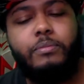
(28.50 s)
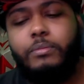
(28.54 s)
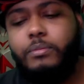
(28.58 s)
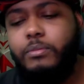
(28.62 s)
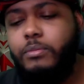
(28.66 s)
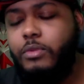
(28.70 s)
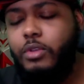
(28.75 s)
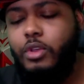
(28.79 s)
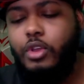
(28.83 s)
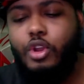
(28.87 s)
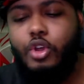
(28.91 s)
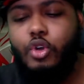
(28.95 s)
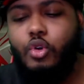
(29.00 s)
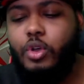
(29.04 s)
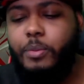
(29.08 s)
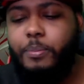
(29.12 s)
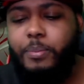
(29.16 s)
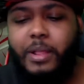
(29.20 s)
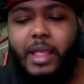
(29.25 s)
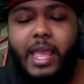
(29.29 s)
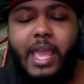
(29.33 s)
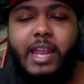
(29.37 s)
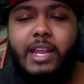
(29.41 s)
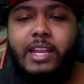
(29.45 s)
you know,
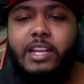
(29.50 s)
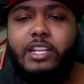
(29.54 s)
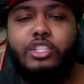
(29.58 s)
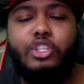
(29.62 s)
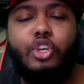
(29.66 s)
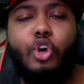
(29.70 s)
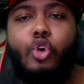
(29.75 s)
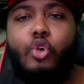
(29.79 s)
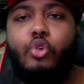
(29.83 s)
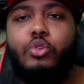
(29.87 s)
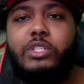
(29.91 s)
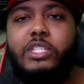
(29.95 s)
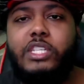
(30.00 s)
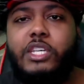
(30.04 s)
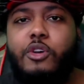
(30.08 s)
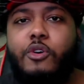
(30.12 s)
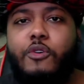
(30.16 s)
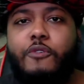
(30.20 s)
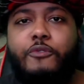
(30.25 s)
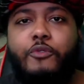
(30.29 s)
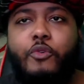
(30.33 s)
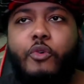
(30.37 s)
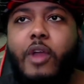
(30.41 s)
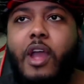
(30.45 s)
planning this whole deal
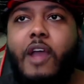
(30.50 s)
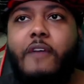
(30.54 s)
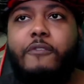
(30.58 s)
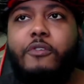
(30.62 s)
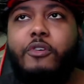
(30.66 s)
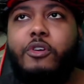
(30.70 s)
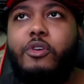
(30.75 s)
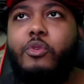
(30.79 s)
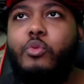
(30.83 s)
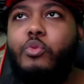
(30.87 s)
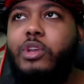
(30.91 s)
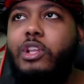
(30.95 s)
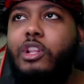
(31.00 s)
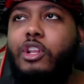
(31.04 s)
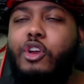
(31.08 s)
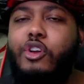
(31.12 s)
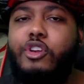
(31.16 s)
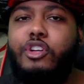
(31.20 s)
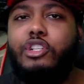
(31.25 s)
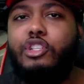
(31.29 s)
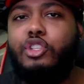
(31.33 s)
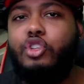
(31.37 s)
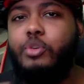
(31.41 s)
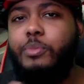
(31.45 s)
forever. We learned
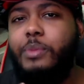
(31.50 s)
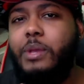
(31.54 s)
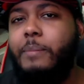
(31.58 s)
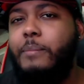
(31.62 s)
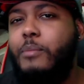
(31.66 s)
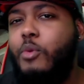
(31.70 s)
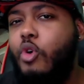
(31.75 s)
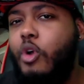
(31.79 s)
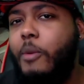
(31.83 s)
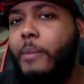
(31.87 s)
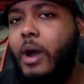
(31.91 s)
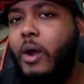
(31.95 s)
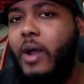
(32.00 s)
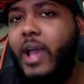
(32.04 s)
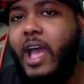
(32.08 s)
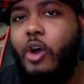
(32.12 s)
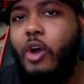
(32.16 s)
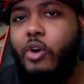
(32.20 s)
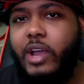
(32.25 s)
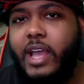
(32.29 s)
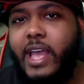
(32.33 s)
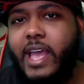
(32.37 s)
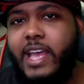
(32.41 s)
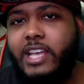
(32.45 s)
a little bit more about
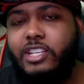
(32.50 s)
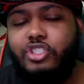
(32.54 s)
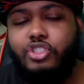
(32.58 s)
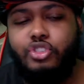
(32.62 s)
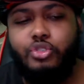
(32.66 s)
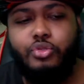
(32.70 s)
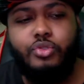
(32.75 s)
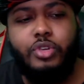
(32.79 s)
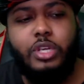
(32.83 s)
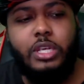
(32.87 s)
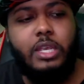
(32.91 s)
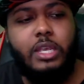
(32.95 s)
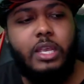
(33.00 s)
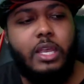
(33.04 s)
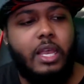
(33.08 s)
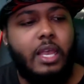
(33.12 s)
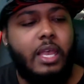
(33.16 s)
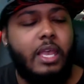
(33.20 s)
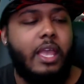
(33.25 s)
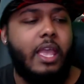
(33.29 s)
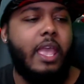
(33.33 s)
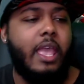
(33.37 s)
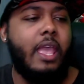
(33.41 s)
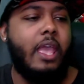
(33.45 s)
Elka history
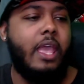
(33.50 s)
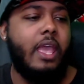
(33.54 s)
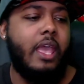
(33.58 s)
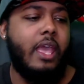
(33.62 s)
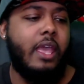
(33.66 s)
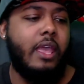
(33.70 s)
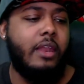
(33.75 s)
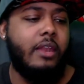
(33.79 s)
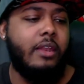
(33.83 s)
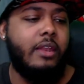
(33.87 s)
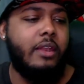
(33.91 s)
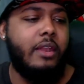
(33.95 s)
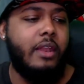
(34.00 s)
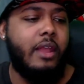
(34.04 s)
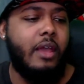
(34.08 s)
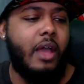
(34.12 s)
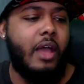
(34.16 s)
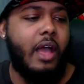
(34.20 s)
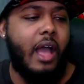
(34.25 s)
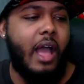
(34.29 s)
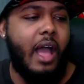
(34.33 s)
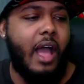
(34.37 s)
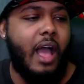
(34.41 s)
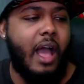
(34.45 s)
and
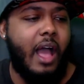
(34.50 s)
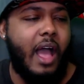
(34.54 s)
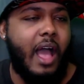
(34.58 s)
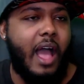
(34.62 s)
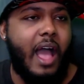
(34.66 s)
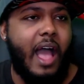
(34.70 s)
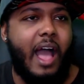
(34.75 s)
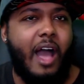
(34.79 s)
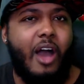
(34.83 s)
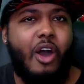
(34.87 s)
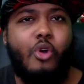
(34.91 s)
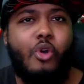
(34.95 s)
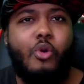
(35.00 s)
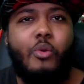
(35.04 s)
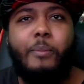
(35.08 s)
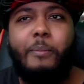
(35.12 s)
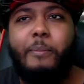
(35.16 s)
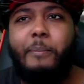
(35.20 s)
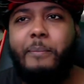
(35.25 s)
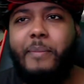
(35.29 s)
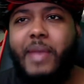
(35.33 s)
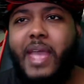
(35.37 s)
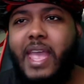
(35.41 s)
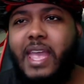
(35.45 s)
how
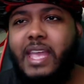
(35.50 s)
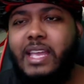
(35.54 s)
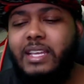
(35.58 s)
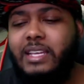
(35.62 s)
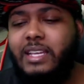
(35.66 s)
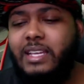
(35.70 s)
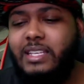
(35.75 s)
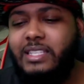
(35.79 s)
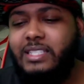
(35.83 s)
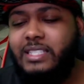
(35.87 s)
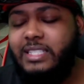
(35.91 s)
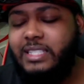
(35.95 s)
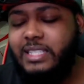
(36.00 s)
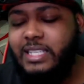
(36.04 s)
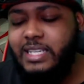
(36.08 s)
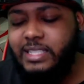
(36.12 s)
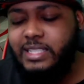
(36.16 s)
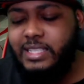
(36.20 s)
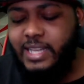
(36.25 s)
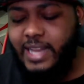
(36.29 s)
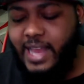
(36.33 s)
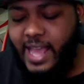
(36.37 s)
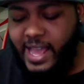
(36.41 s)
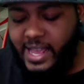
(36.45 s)
May sees
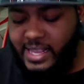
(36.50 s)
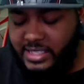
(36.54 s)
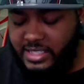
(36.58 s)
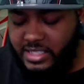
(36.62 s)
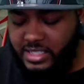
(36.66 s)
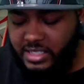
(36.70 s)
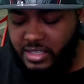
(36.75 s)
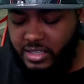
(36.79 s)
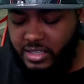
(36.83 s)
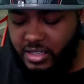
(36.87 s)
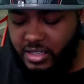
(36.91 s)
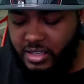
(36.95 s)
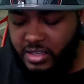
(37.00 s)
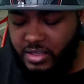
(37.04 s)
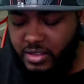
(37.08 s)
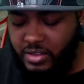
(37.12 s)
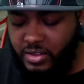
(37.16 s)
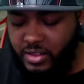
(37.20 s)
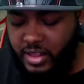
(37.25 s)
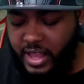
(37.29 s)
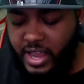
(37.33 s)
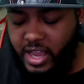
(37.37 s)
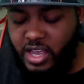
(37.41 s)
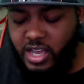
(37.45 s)
it as
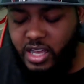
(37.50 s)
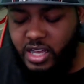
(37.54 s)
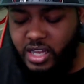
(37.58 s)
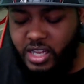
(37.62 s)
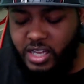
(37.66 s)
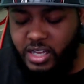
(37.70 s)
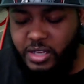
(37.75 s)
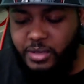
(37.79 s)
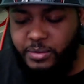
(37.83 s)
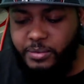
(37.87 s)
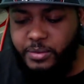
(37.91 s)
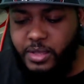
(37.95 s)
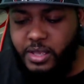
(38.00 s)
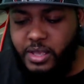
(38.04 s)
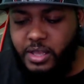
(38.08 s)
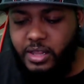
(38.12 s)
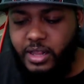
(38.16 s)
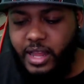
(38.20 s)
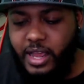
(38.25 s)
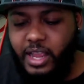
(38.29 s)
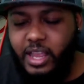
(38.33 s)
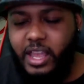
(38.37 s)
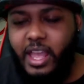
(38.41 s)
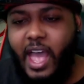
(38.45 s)
like a
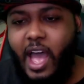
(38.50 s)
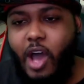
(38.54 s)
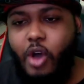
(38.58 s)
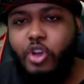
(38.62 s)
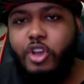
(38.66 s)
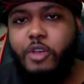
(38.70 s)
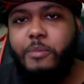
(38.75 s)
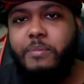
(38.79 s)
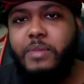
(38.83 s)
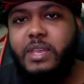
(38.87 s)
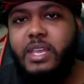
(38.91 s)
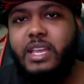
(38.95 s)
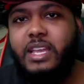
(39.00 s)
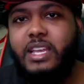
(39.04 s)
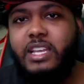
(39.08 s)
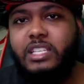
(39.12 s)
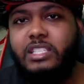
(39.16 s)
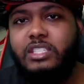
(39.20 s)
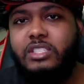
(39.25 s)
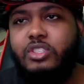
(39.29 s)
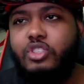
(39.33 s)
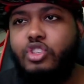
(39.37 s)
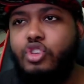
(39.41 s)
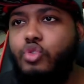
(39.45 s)
like alchemy
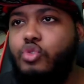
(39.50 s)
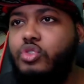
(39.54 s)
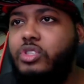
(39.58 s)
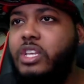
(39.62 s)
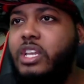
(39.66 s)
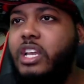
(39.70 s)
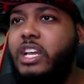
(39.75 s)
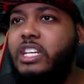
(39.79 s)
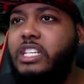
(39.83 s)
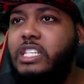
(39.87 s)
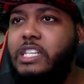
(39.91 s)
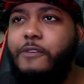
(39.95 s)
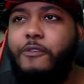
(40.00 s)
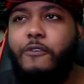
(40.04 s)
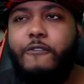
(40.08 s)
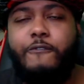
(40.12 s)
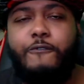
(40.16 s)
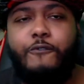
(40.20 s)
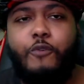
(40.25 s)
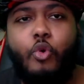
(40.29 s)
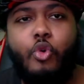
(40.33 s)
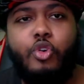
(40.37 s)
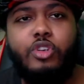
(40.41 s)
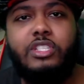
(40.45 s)
is using a different
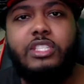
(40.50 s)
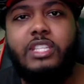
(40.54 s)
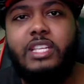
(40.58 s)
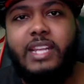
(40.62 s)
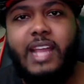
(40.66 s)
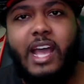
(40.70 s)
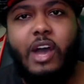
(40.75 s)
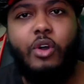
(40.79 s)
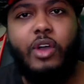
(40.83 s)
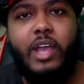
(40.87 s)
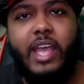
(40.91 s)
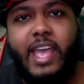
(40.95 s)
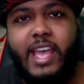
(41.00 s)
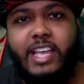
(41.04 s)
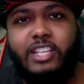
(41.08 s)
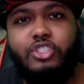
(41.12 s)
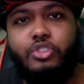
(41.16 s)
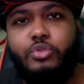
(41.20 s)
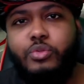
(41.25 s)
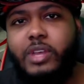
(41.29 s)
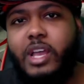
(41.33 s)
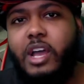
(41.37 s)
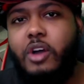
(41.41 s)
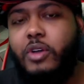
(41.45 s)
force than
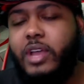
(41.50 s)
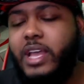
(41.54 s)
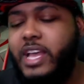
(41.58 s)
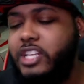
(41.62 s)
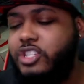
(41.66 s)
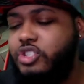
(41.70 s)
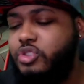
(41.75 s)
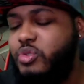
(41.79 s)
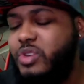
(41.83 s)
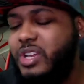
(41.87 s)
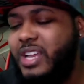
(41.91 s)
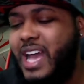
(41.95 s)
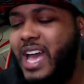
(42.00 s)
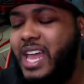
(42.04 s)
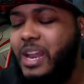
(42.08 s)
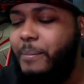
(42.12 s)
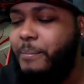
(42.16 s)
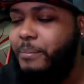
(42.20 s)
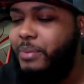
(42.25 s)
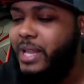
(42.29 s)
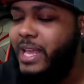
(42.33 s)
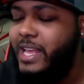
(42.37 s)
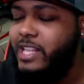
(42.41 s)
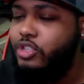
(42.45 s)
alkahestry. Alkahestry kind of
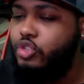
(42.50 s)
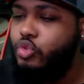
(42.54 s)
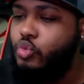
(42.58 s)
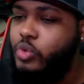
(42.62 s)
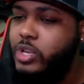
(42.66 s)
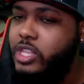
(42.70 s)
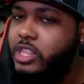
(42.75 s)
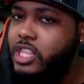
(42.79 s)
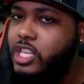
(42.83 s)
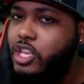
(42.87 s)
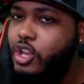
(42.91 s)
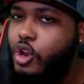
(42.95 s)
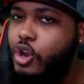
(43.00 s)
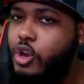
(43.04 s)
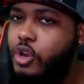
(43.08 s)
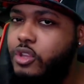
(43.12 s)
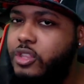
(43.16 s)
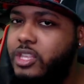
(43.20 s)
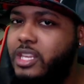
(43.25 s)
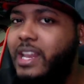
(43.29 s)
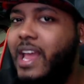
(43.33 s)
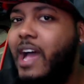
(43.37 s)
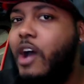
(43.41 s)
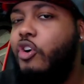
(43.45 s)
blends with the earth,
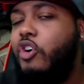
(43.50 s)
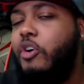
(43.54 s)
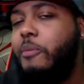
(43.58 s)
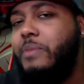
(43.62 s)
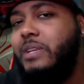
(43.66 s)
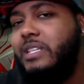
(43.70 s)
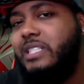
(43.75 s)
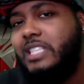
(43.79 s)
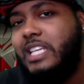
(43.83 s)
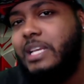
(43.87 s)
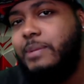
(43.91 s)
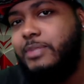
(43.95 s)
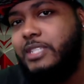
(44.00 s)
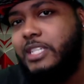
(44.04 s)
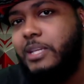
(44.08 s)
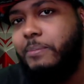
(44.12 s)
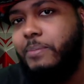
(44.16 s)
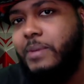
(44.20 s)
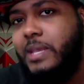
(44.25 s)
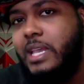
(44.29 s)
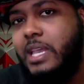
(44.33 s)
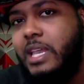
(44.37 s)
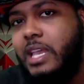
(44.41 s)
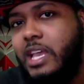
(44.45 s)
and alchemy seems to
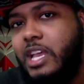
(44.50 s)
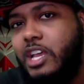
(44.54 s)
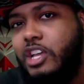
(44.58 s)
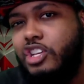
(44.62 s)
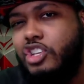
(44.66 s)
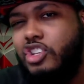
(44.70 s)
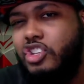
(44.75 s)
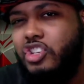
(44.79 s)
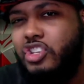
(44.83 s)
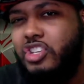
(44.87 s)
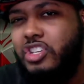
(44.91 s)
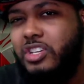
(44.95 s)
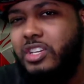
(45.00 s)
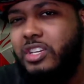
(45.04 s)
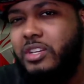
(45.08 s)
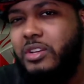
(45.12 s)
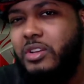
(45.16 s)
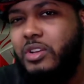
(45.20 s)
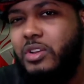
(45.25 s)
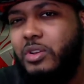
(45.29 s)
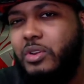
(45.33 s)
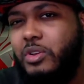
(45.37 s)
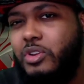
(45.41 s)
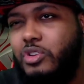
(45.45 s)
be
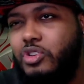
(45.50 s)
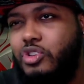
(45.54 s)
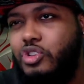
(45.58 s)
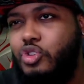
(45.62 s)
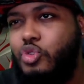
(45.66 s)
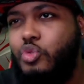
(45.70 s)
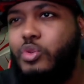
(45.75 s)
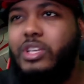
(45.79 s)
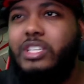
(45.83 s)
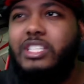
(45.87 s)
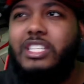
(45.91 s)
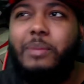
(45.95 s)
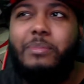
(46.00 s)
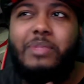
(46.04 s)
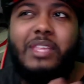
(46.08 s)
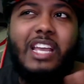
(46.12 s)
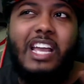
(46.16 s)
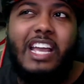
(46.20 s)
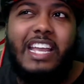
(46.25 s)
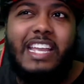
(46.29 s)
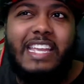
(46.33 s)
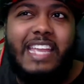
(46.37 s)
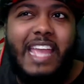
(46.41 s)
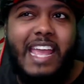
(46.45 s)
doing something
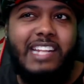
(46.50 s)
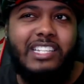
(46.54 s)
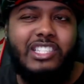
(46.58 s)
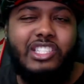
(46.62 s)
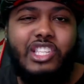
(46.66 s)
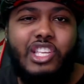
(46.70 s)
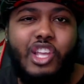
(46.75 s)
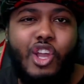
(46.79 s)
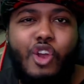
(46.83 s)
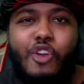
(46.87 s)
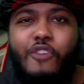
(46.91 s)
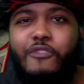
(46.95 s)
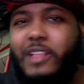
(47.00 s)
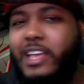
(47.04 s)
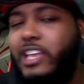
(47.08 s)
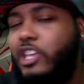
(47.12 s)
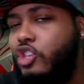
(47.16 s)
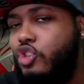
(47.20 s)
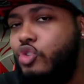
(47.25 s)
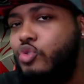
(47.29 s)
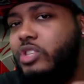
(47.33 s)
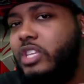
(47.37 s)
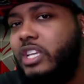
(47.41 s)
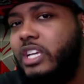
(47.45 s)
against the earth, like
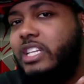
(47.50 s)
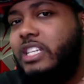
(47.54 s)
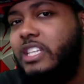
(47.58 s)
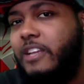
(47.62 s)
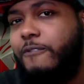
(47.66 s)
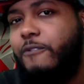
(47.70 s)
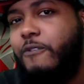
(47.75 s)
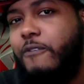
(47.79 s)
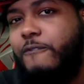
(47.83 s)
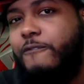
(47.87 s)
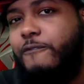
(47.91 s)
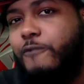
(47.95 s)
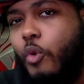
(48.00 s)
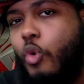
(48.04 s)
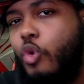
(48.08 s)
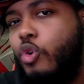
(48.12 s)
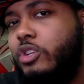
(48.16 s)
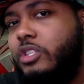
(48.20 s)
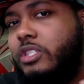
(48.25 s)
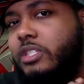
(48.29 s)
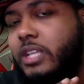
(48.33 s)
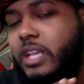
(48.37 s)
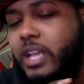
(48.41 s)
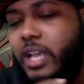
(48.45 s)
using a different
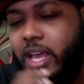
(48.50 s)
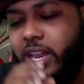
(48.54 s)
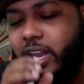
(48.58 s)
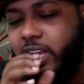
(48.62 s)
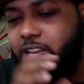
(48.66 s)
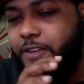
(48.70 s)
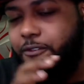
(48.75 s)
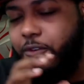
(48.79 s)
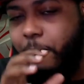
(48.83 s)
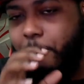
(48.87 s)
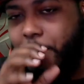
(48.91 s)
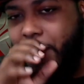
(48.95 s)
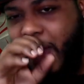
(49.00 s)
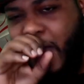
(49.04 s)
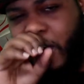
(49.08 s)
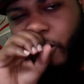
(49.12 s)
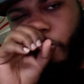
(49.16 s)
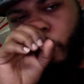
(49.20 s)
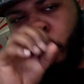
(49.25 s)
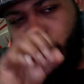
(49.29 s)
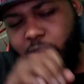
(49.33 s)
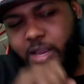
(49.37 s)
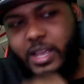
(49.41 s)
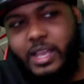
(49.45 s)
force and a different
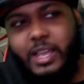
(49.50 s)
power.